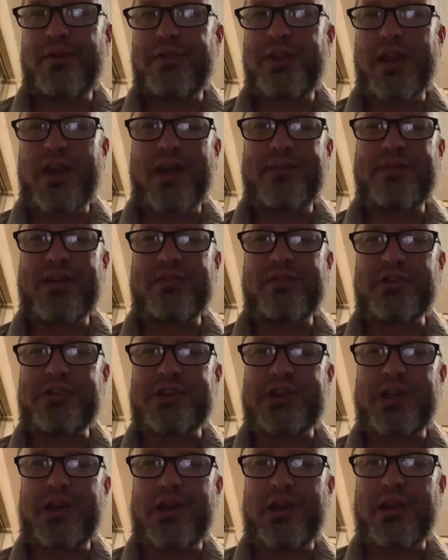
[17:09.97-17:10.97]
think I've ever
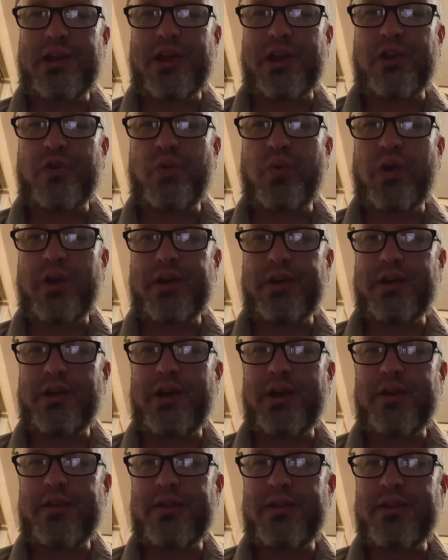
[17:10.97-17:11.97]
seen anything quite
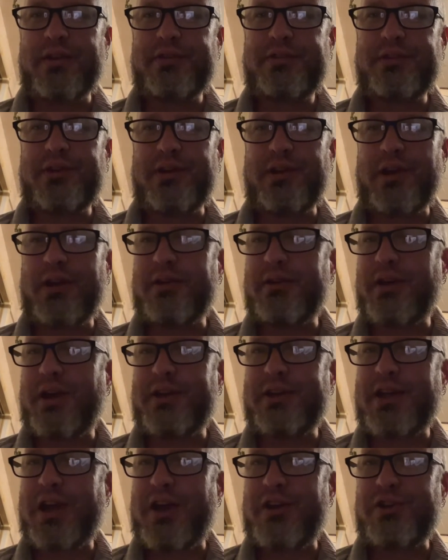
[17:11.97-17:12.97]
like this, and I
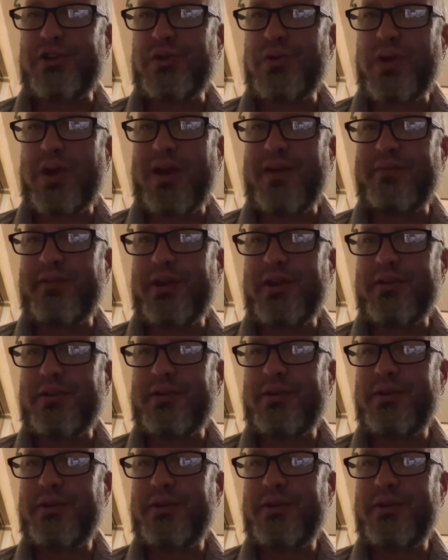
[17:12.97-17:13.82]
doubt you have either.